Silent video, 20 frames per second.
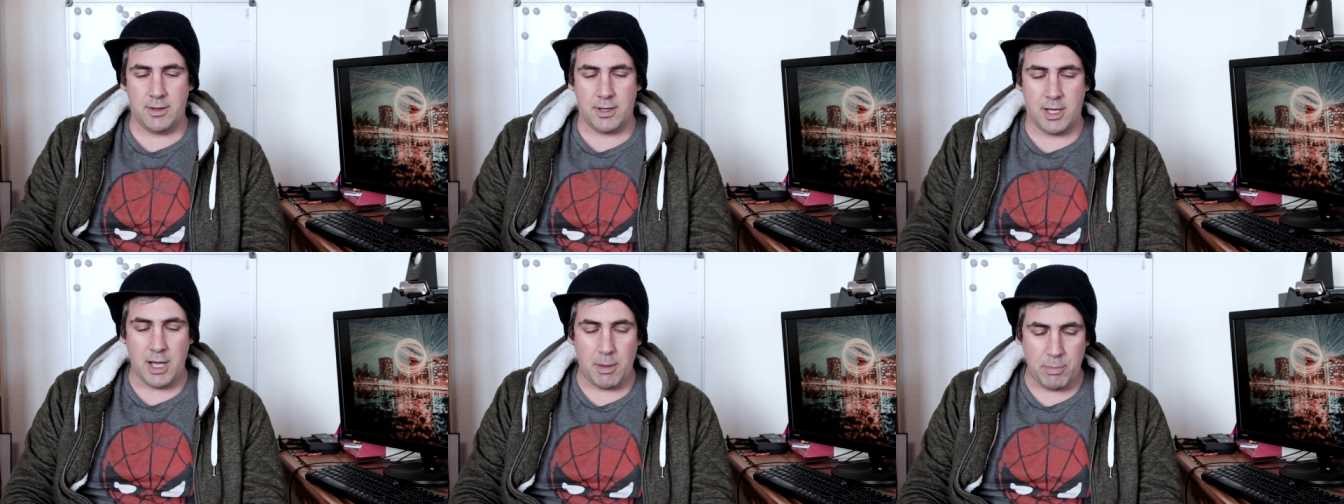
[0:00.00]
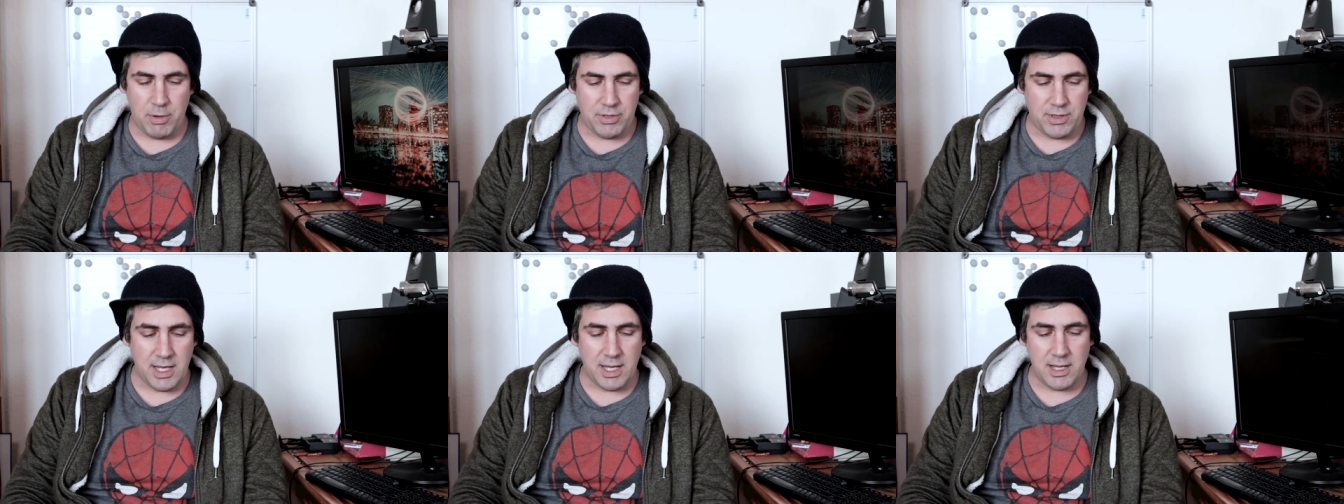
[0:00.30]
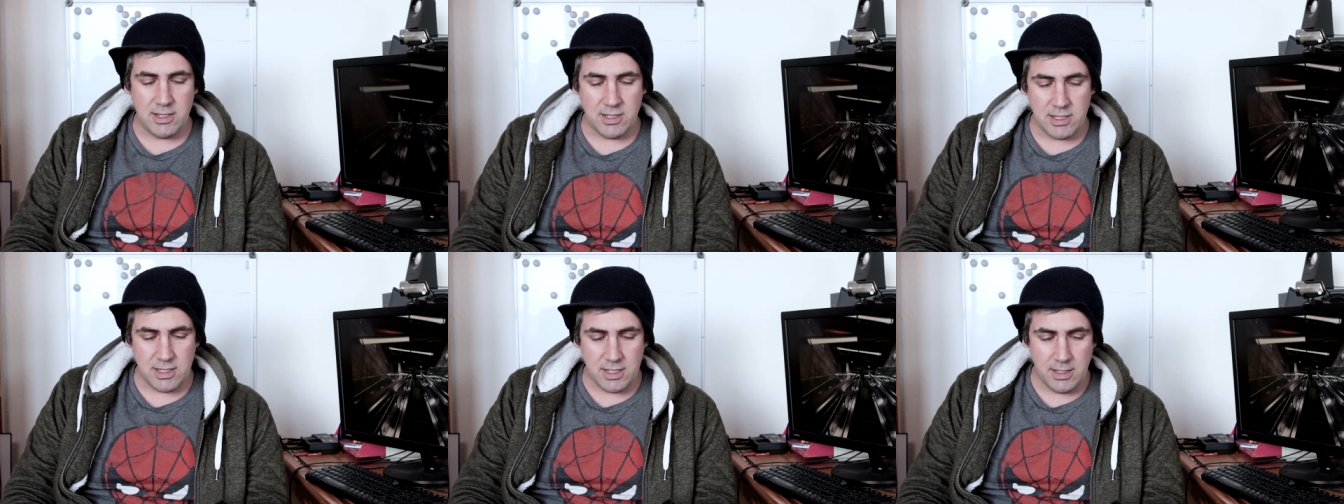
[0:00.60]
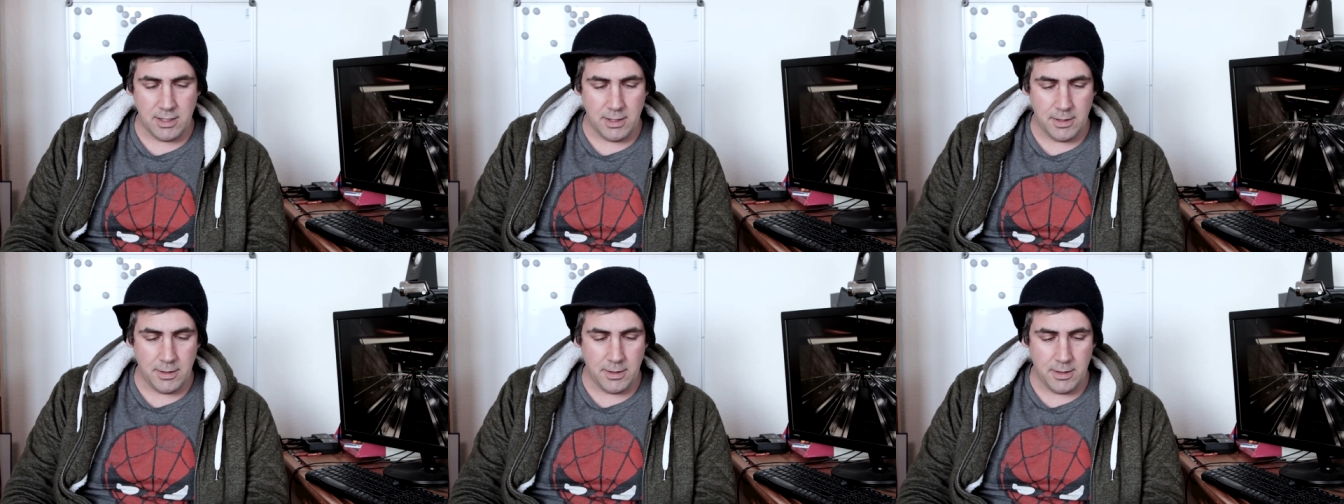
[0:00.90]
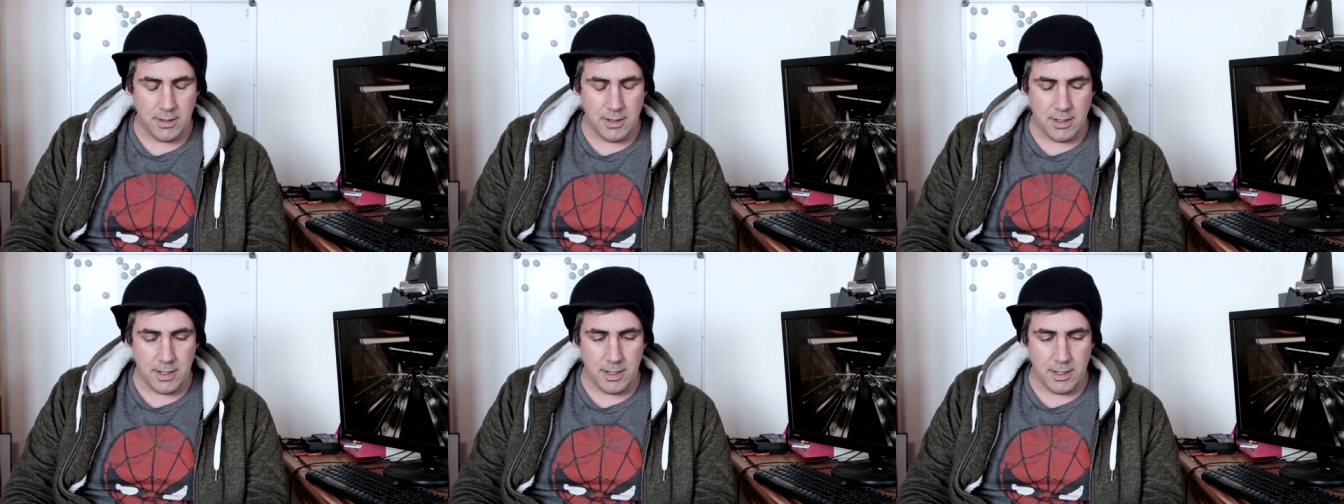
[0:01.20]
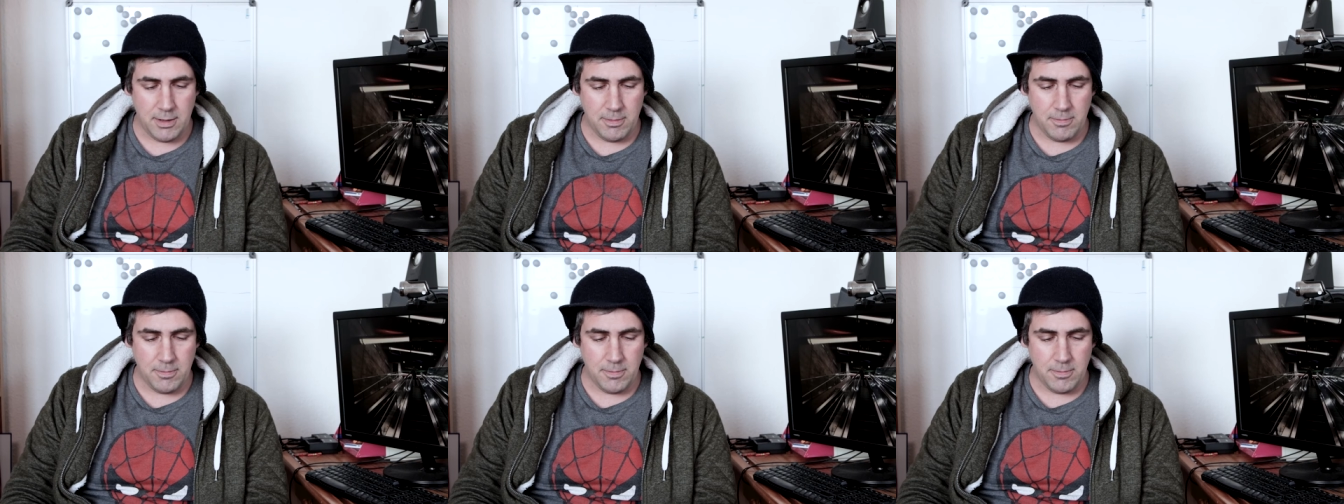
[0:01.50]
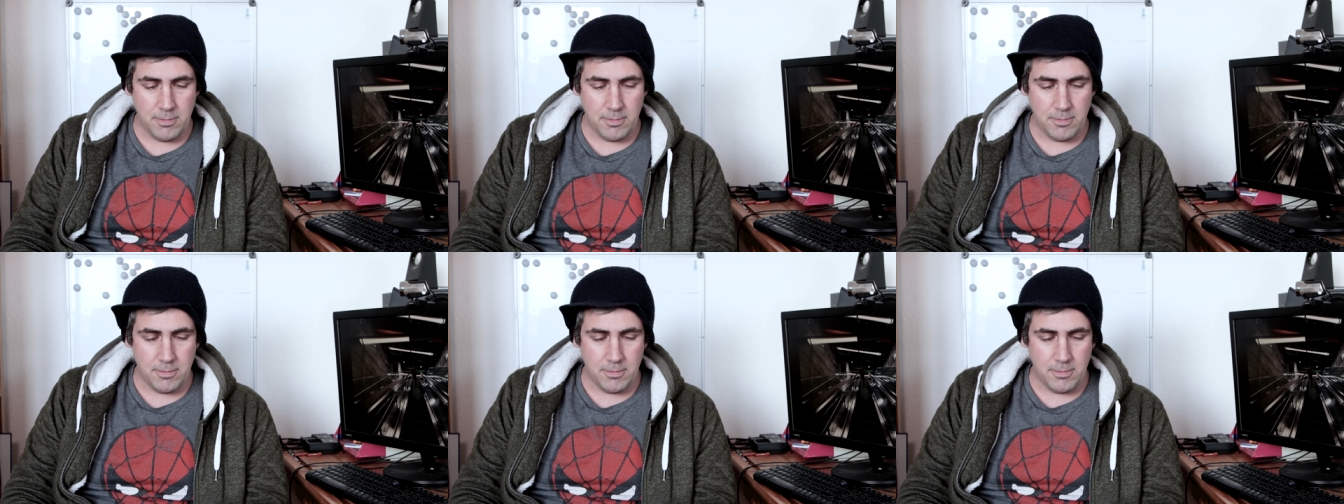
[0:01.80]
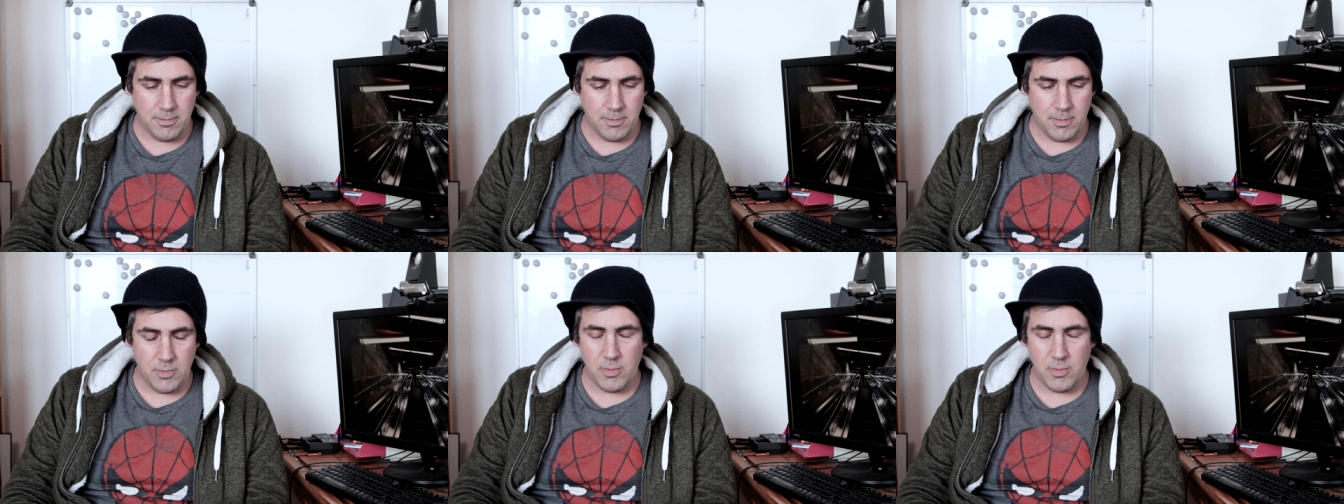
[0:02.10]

couple things um,